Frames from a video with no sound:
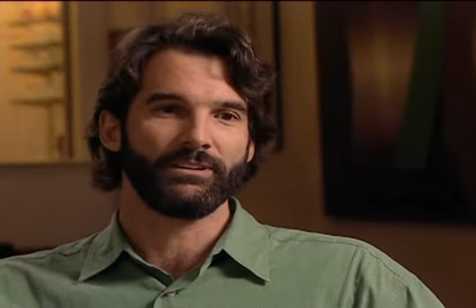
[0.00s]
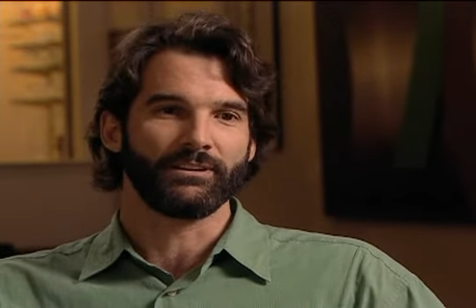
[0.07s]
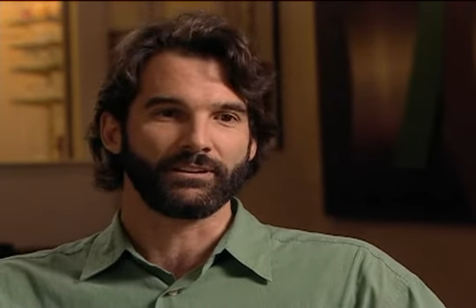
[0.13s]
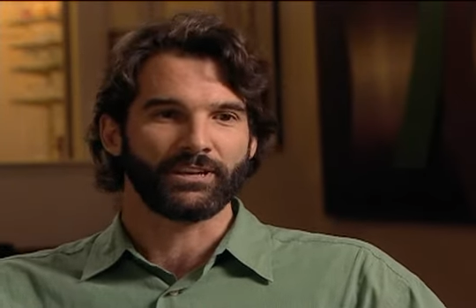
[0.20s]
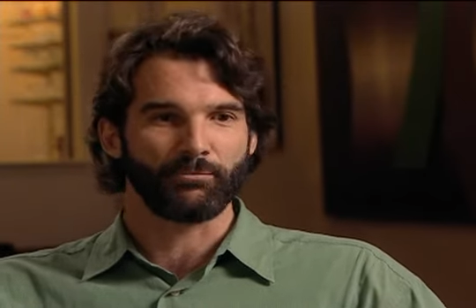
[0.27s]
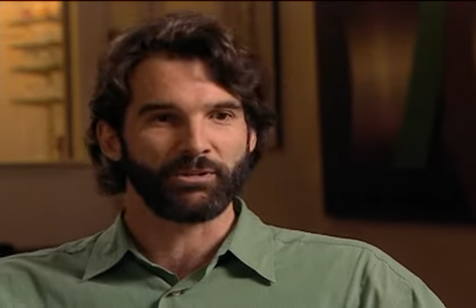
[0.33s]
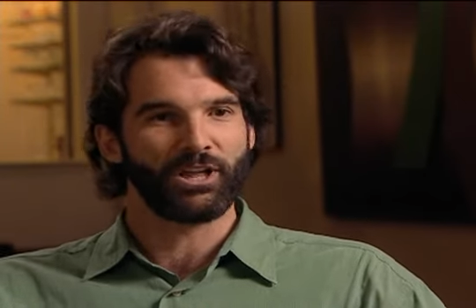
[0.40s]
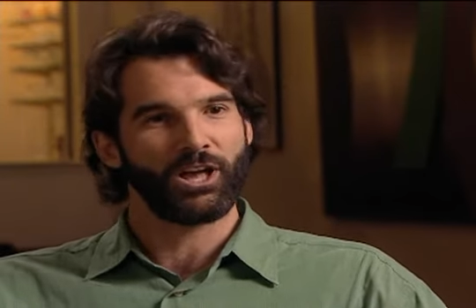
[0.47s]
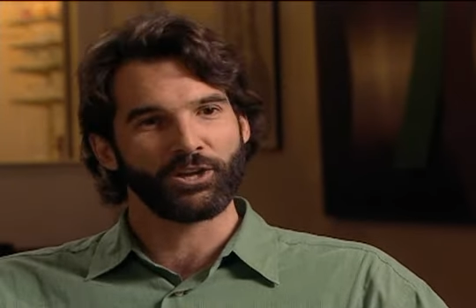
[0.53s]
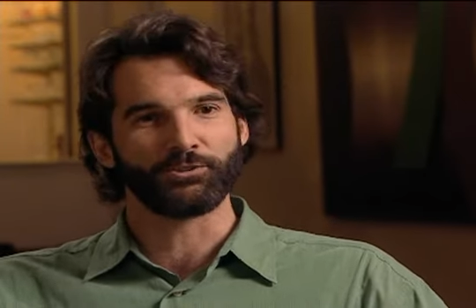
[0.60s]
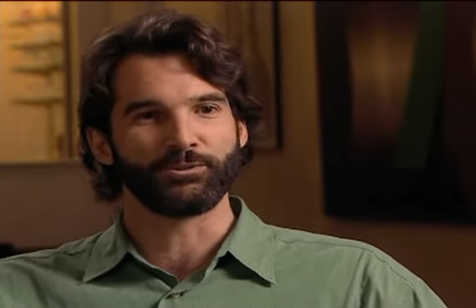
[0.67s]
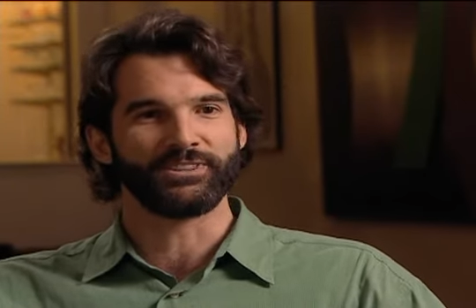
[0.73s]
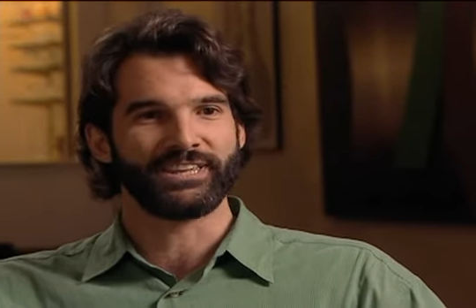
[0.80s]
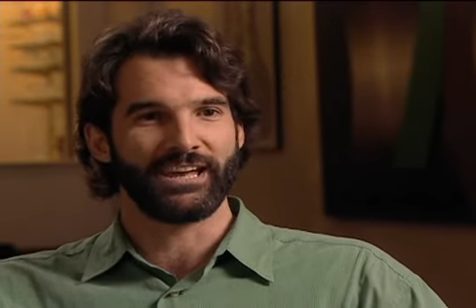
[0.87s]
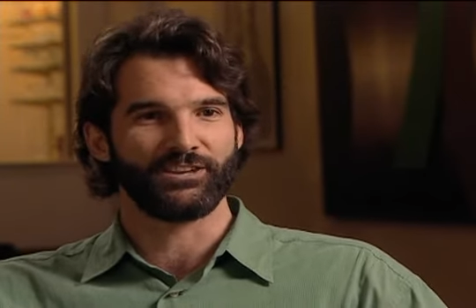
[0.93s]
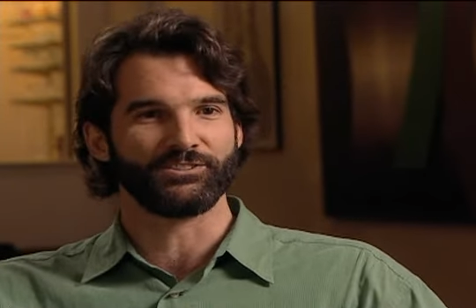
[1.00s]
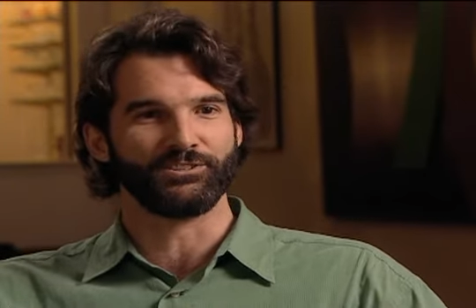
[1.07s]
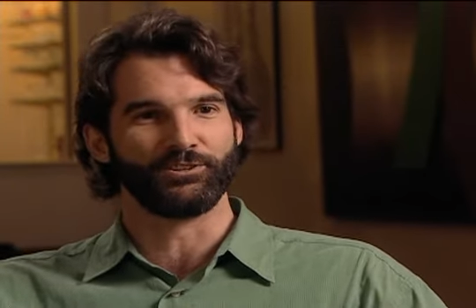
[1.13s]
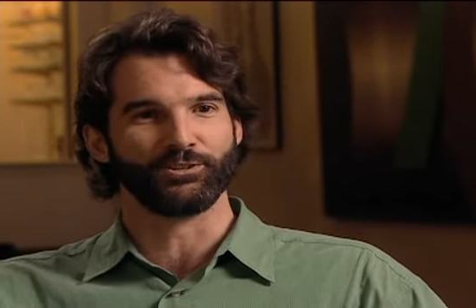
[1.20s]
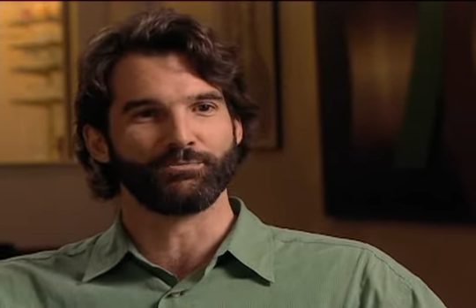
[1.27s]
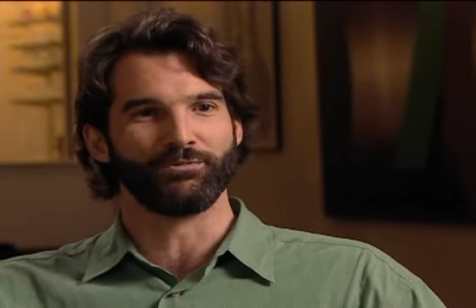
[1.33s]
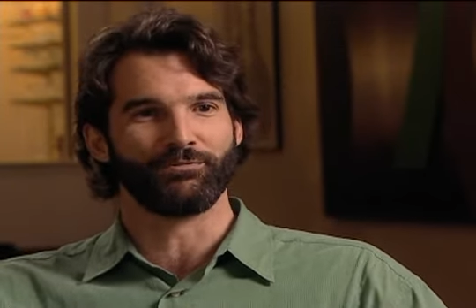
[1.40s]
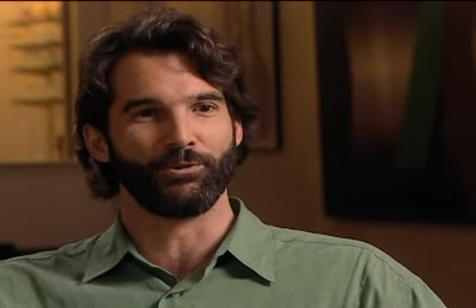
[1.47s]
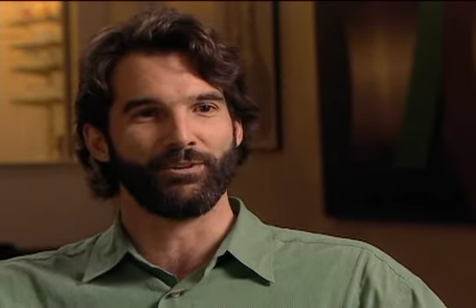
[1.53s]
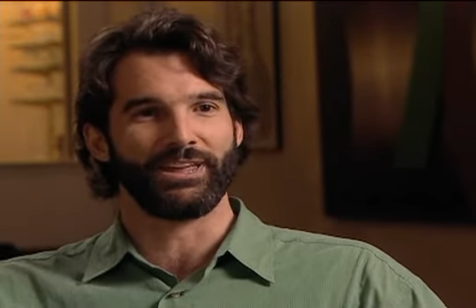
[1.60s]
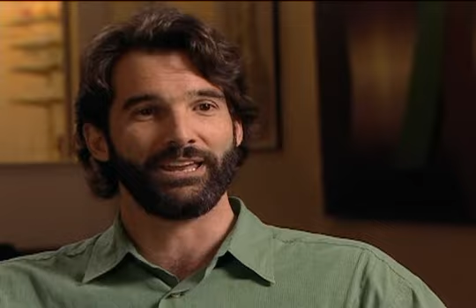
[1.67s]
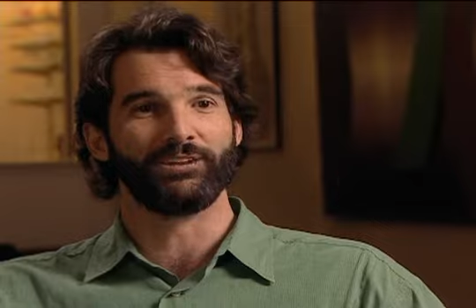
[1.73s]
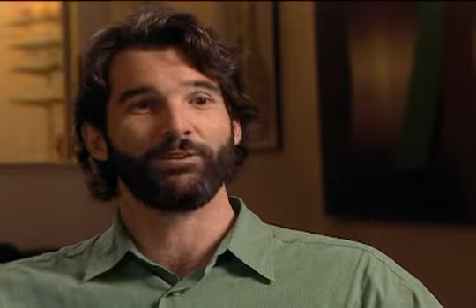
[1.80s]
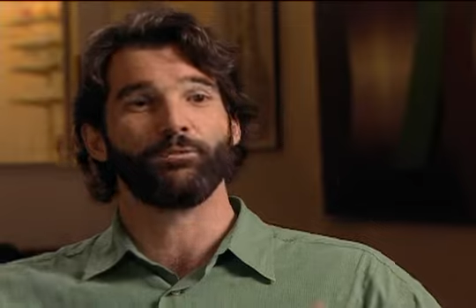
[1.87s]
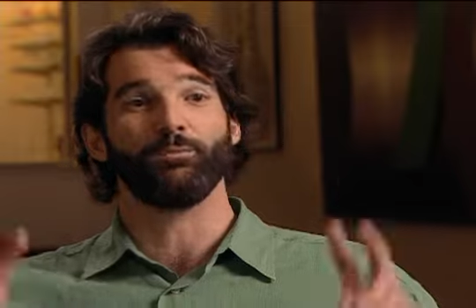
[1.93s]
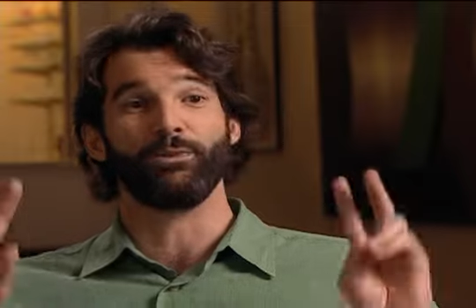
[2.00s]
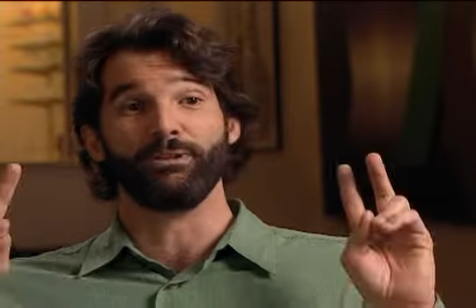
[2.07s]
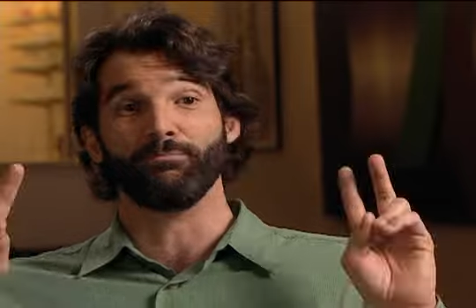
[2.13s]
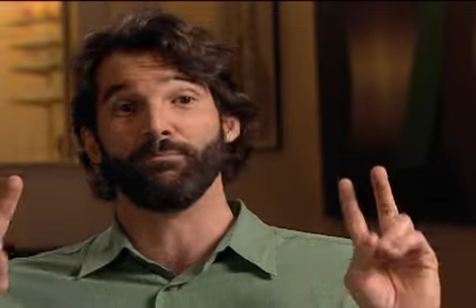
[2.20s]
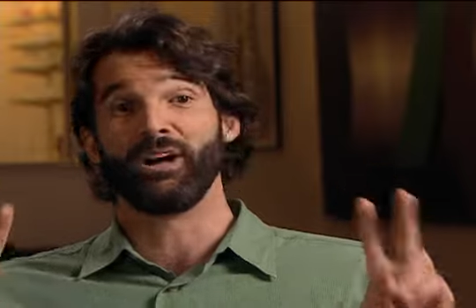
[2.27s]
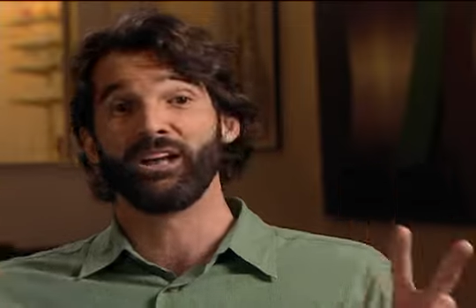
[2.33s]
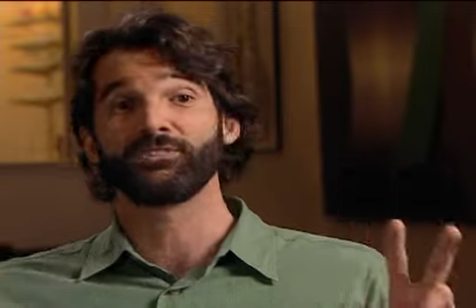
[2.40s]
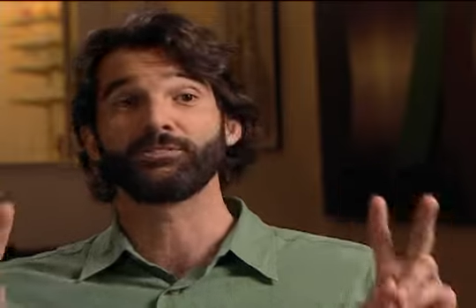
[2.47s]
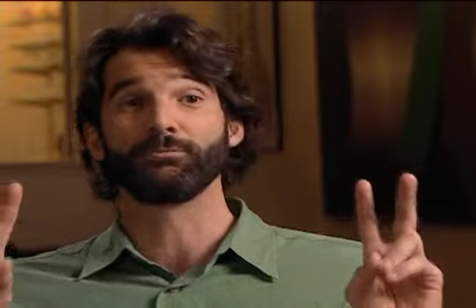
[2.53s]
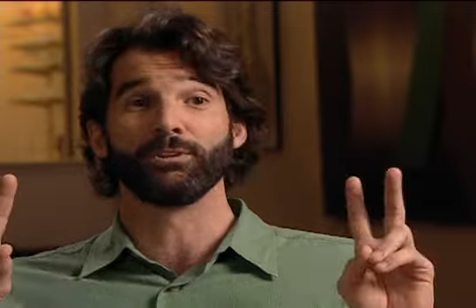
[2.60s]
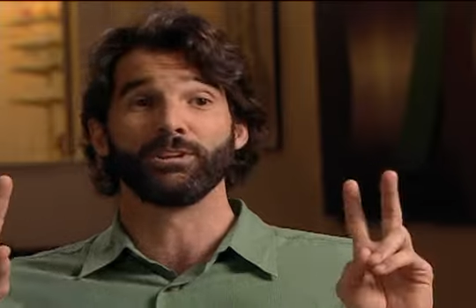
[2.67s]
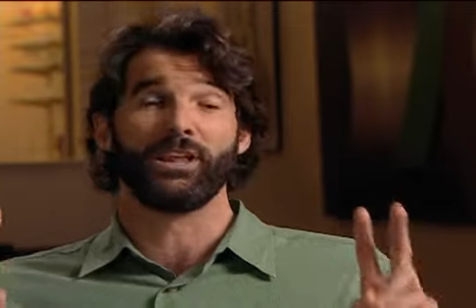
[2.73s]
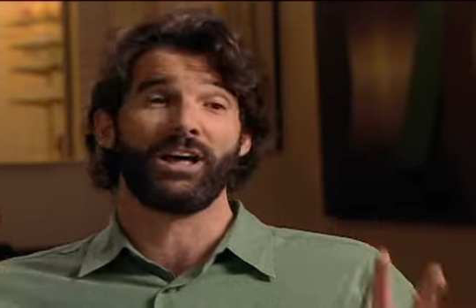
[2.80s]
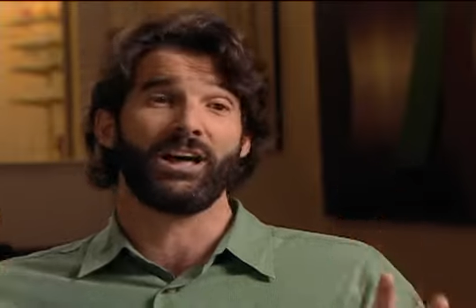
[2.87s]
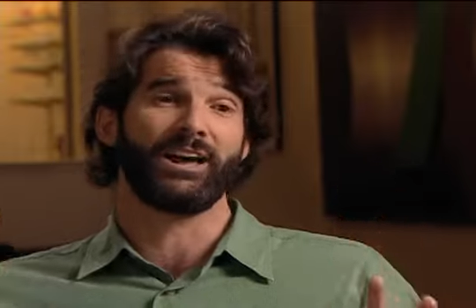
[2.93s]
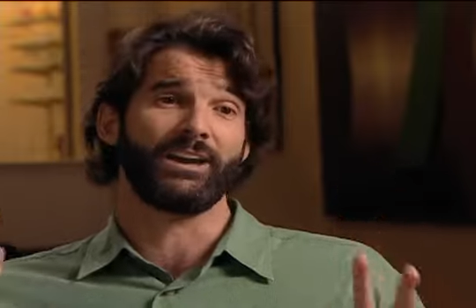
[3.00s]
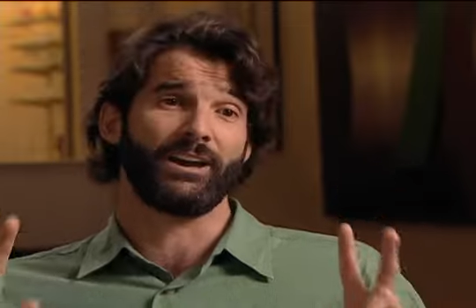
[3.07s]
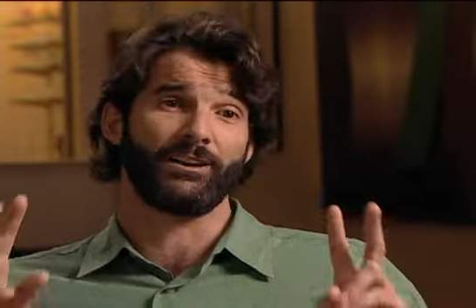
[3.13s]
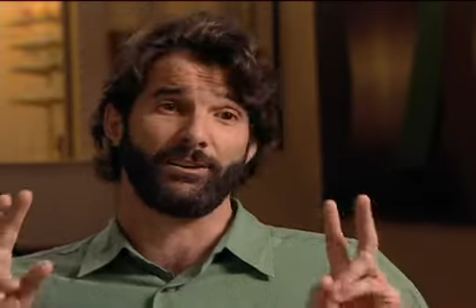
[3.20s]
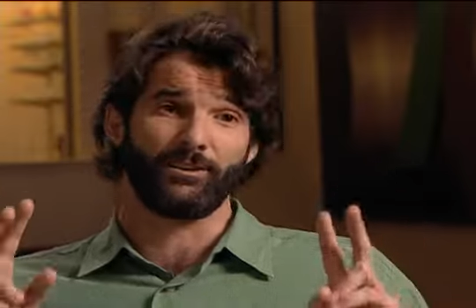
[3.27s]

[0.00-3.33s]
a couple hundred thousand years before that, we must rely on